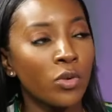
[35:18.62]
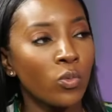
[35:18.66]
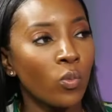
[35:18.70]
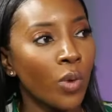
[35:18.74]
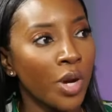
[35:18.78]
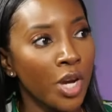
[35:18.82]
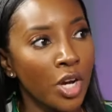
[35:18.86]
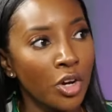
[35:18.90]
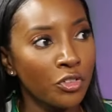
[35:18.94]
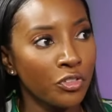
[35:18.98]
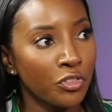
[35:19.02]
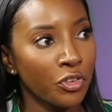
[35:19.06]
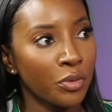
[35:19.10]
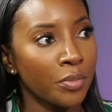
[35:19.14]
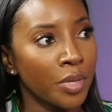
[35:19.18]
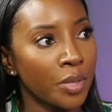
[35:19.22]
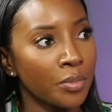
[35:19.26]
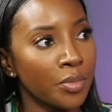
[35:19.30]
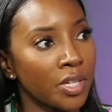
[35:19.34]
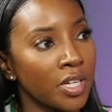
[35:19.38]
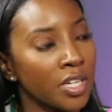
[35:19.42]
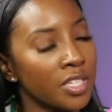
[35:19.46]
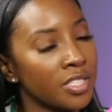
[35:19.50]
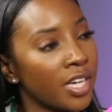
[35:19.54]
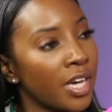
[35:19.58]
weird for me
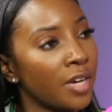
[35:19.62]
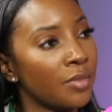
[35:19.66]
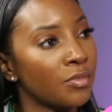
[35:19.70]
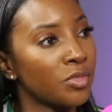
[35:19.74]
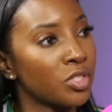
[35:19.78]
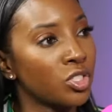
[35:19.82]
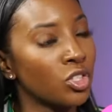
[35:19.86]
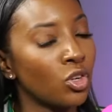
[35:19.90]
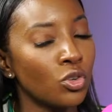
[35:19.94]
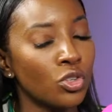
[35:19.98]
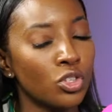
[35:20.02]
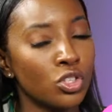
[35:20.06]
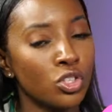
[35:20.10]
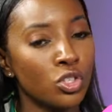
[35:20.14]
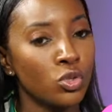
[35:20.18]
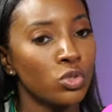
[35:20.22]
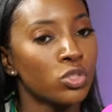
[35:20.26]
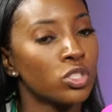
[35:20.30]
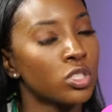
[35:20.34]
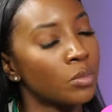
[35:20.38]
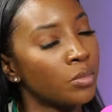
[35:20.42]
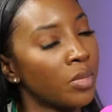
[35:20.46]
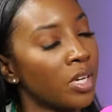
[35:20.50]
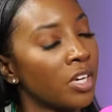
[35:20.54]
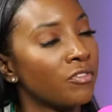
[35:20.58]
because I'm so
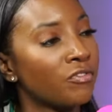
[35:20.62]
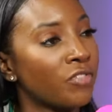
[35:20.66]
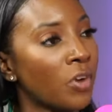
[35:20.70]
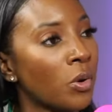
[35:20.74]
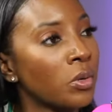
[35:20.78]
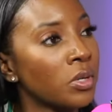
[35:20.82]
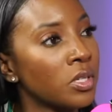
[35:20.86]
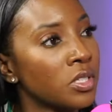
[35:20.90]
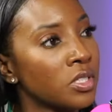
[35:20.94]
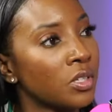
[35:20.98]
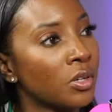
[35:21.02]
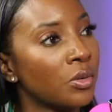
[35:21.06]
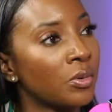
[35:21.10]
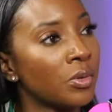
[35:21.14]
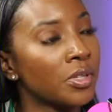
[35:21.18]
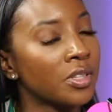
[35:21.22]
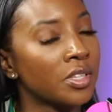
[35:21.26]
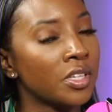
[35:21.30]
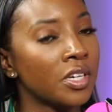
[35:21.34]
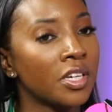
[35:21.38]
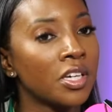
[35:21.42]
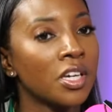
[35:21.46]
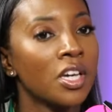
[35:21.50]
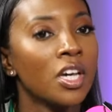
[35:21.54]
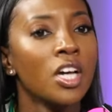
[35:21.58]
used to being focused on
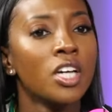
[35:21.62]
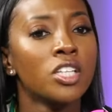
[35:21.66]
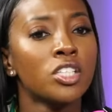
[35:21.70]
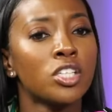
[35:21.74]
thing